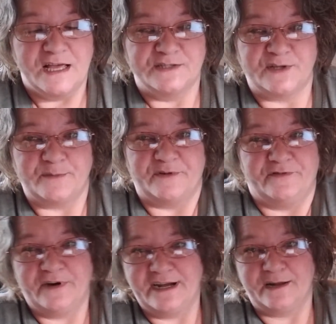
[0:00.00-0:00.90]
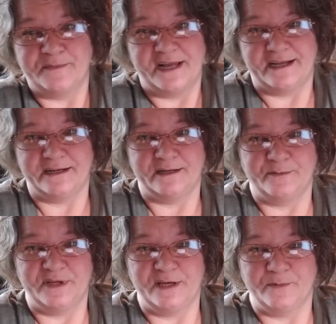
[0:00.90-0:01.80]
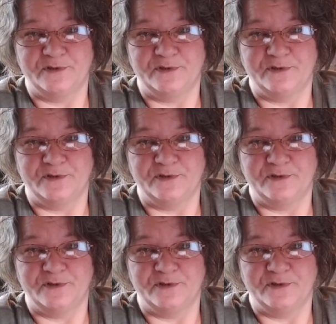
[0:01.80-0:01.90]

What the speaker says: So I'm afraid I'm not going to be able